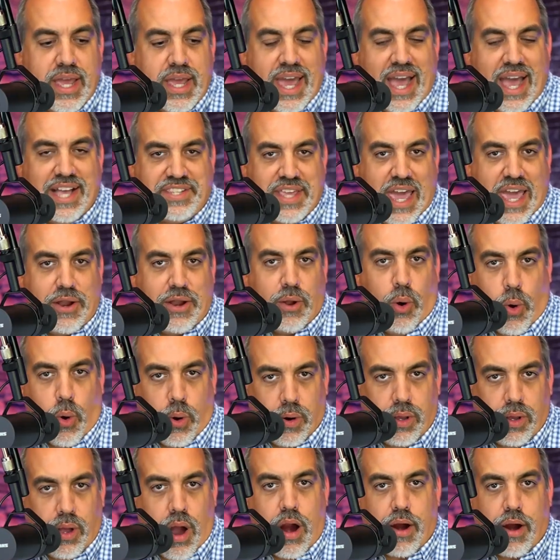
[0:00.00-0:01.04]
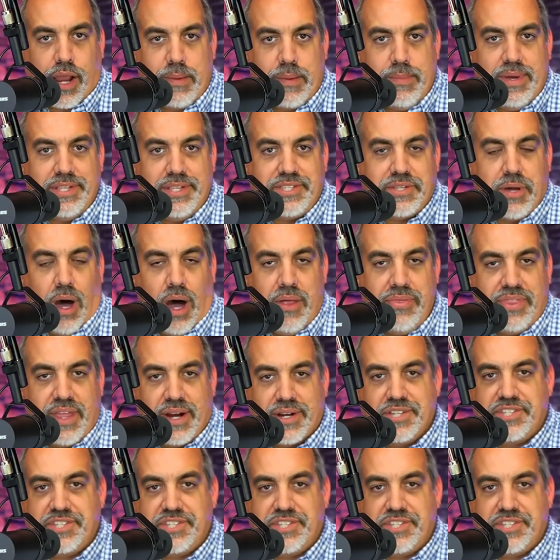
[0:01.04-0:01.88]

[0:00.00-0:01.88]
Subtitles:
has had oral arguments on their